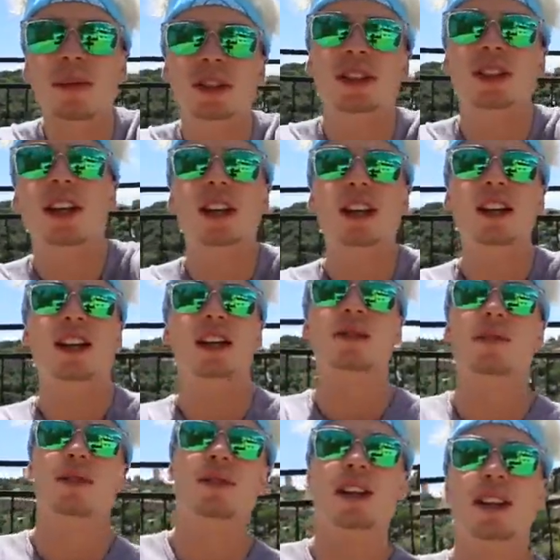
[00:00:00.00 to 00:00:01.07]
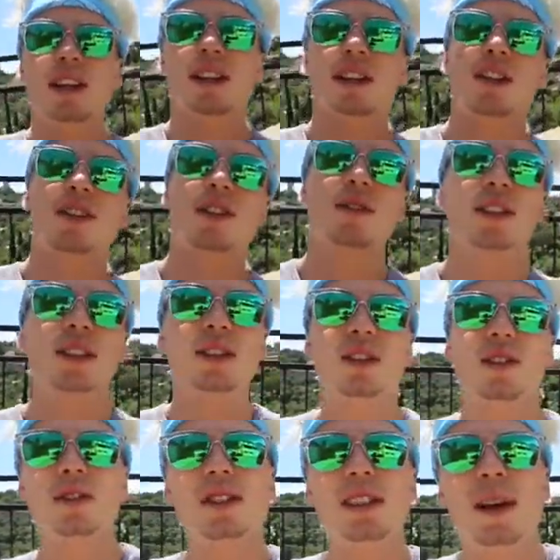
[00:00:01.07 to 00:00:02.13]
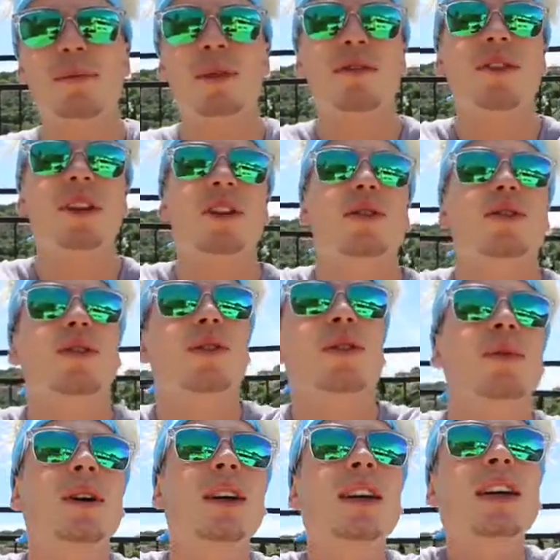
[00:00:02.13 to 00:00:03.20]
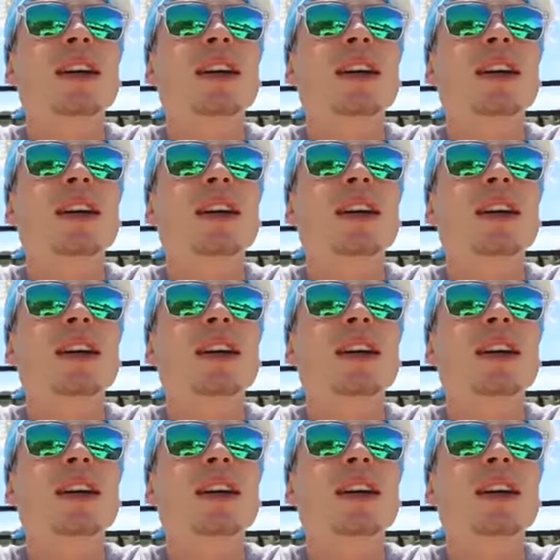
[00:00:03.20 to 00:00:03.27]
which is kind of nice because then I don't need to do separate videos for them.